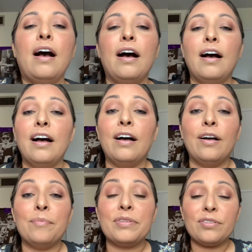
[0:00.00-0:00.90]

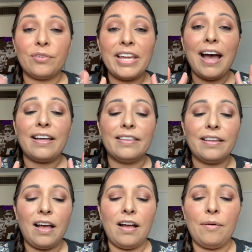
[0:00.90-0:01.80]
So yeah,
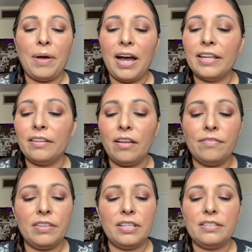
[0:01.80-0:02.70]
I
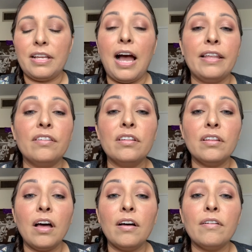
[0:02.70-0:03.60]
love this. I
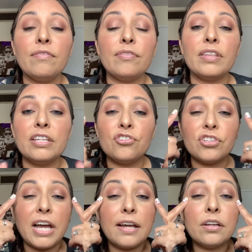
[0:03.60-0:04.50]
love these
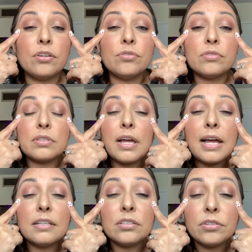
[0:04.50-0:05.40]
shadows.
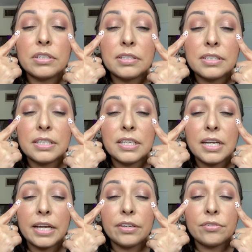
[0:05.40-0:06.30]
As you can
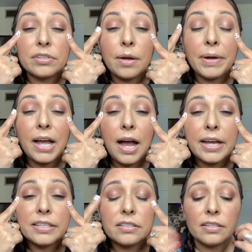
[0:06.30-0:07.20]
see, I used it on my
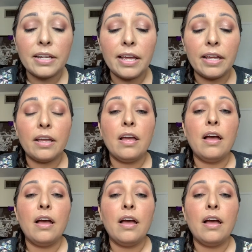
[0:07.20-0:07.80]
eyes today.